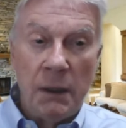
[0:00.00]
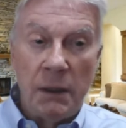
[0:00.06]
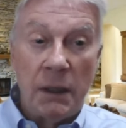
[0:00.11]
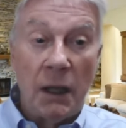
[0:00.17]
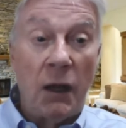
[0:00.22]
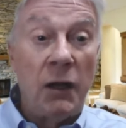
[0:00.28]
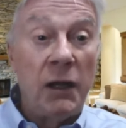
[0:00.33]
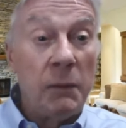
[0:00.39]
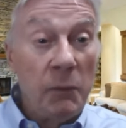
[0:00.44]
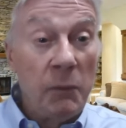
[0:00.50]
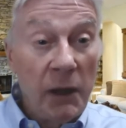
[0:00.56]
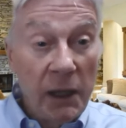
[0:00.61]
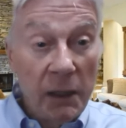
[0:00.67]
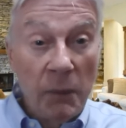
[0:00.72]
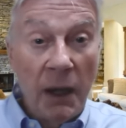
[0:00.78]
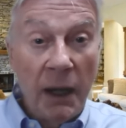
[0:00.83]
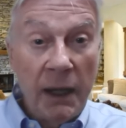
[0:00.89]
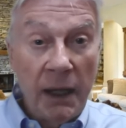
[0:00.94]
Now, in,
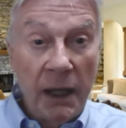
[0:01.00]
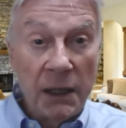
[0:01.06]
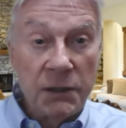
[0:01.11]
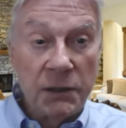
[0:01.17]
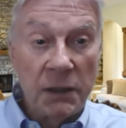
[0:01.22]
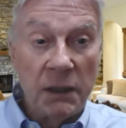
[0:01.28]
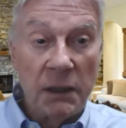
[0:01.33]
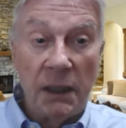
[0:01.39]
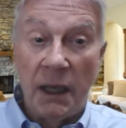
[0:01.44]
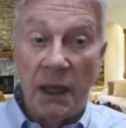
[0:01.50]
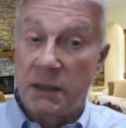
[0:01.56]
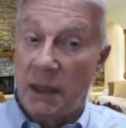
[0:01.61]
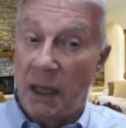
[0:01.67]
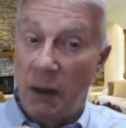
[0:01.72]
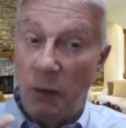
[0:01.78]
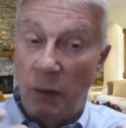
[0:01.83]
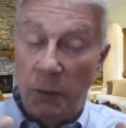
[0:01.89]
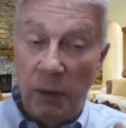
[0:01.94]
in my asset class,
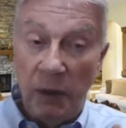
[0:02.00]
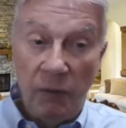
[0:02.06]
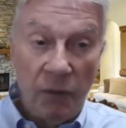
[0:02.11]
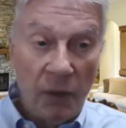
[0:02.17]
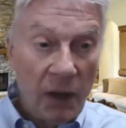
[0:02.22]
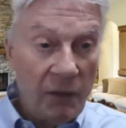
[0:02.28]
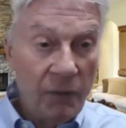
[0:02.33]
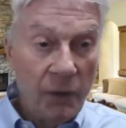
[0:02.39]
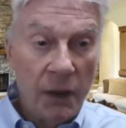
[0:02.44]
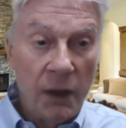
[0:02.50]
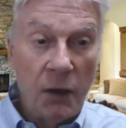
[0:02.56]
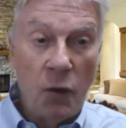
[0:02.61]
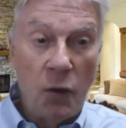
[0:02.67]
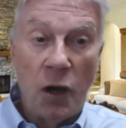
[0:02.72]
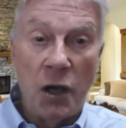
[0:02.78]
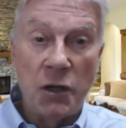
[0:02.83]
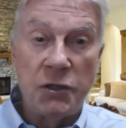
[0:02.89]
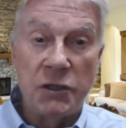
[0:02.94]
I would be very, very
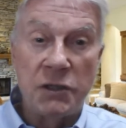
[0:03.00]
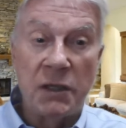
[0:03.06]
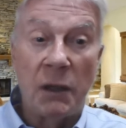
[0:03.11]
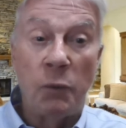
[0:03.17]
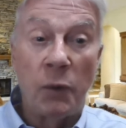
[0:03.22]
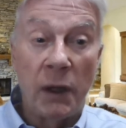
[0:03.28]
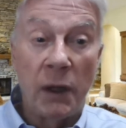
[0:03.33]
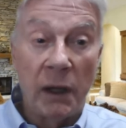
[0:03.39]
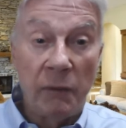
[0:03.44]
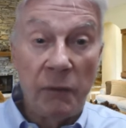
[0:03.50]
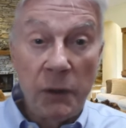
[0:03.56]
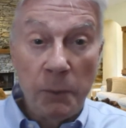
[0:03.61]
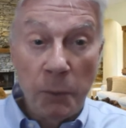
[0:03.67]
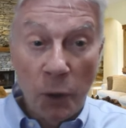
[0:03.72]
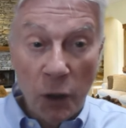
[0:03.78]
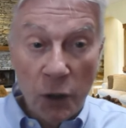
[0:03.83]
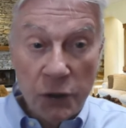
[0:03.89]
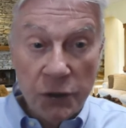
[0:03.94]
cautious on whatever you
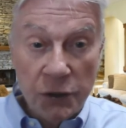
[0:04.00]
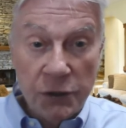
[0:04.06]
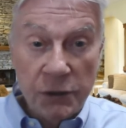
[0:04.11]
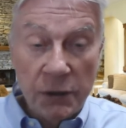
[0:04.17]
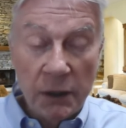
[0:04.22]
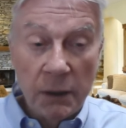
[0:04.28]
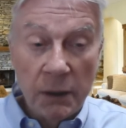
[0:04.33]
purchased.